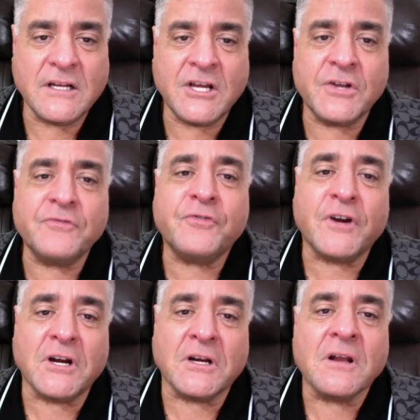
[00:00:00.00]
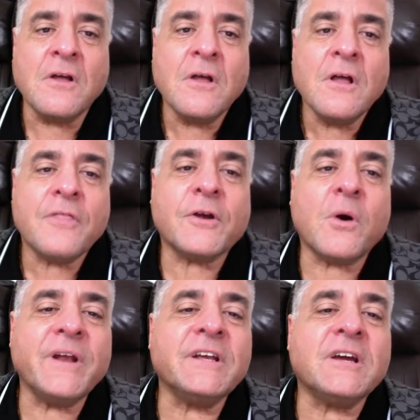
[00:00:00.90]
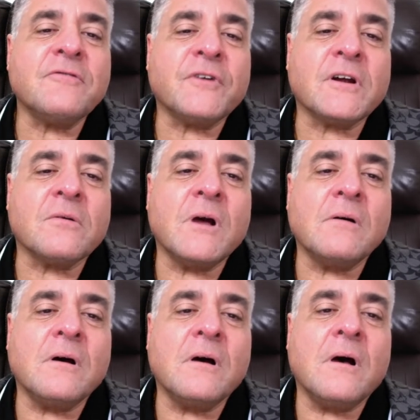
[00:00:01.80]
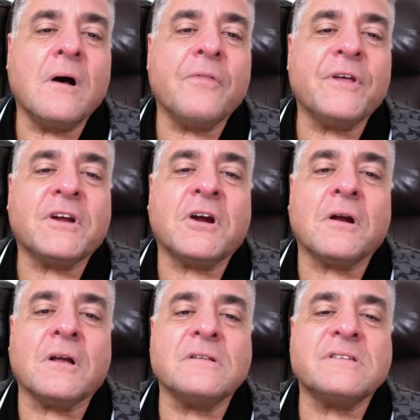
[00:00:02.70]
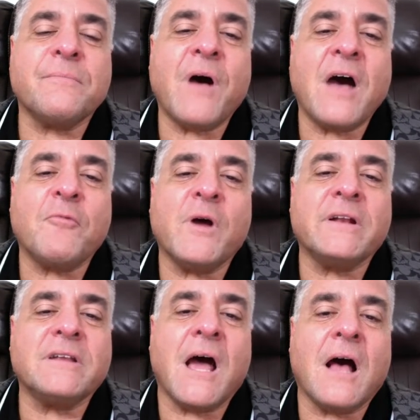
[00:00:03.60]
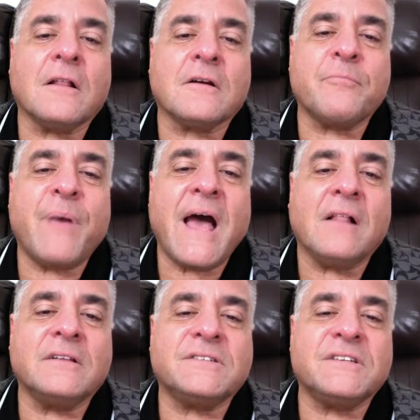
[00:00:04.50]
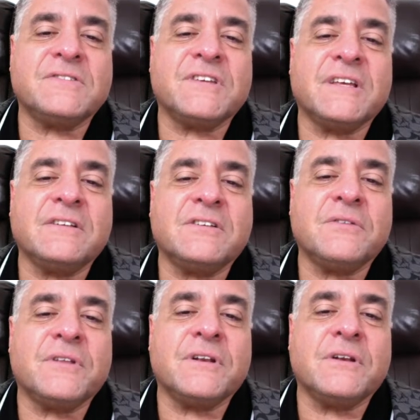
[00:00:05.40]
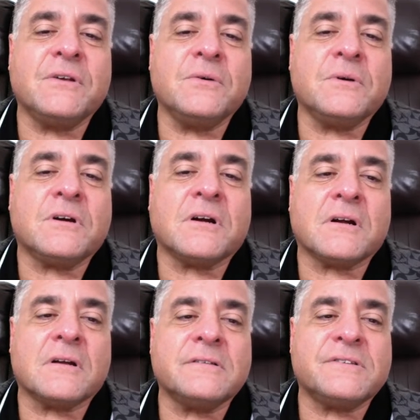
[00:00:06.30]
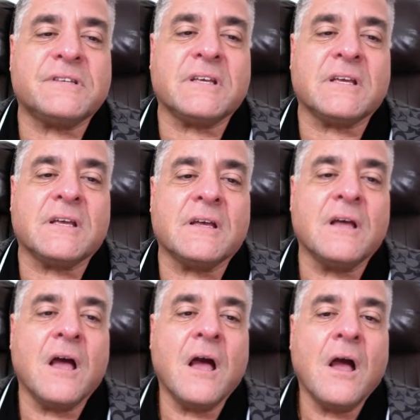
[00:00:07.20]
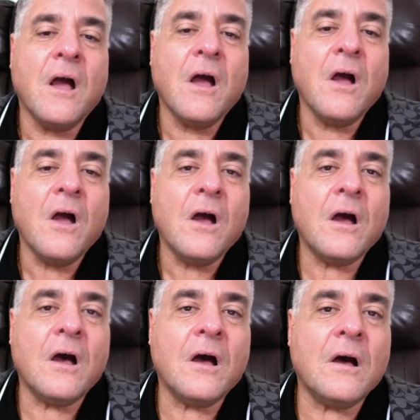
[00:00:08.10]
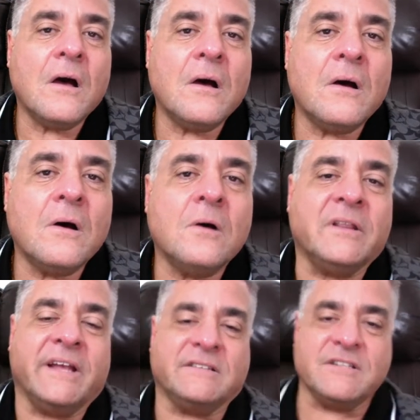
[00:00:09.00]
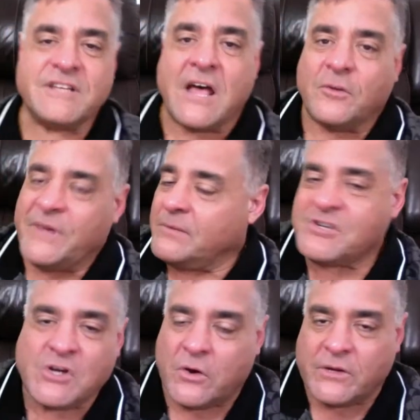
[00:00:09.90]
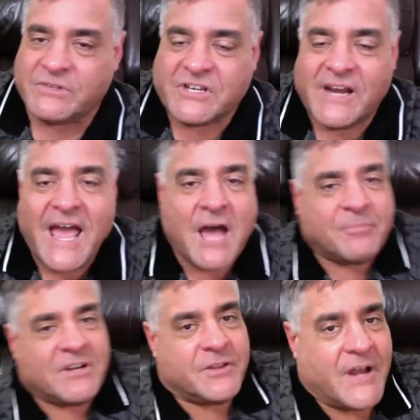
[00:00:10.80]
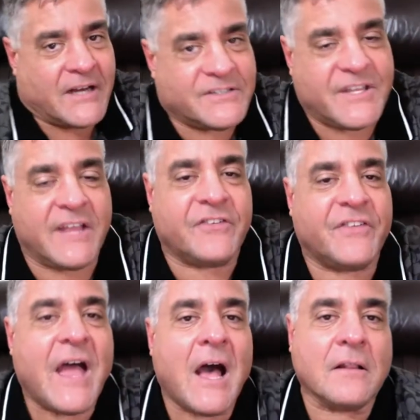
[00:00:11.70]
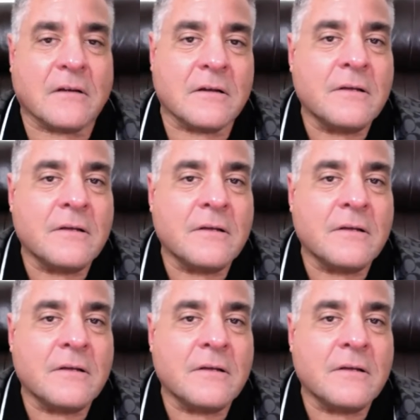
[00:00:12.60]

convert. They're going to convert. Whoa, whoa, whoa. The current Zimbabwe dollar balances into the new currency. Oh, ladies and gentlemen, I'm showing what's going to happen to the United States dollar.